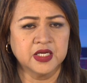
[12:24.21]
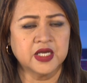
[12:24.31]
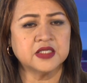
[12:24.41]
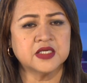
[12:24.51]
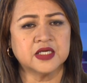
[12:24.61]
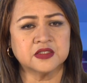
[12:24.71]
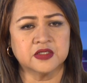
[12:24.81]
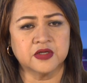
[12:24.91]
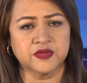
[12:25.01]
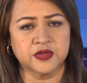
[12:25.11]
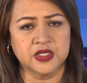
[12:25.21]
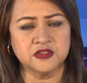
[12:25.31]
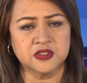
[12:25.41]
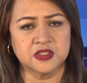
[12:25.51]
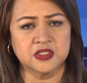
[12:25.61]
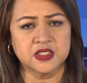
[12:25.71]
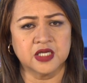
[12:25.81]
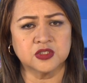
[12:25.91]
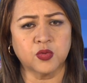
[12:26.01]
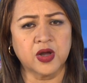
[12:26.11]
In yet another incident,
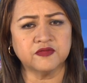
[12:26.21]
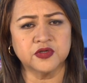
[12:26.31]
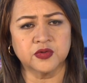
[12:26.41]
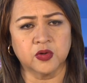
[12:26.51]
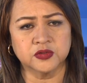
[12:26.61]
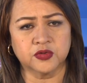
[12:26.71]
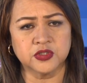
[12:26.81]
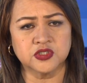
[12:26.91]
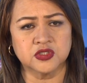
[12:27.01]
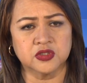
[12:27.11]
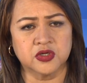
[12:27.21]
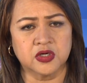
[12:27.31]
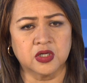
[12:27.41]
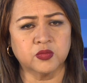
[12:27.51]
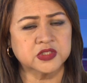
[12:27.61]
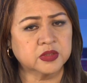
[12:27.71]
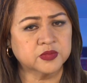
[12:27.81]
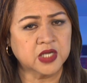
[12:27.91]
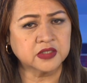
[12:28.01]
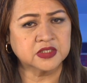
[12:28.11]
a 12-year-old Christian girl was
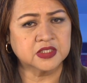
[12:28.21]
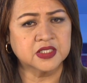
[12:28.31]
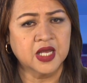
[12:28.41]
abducted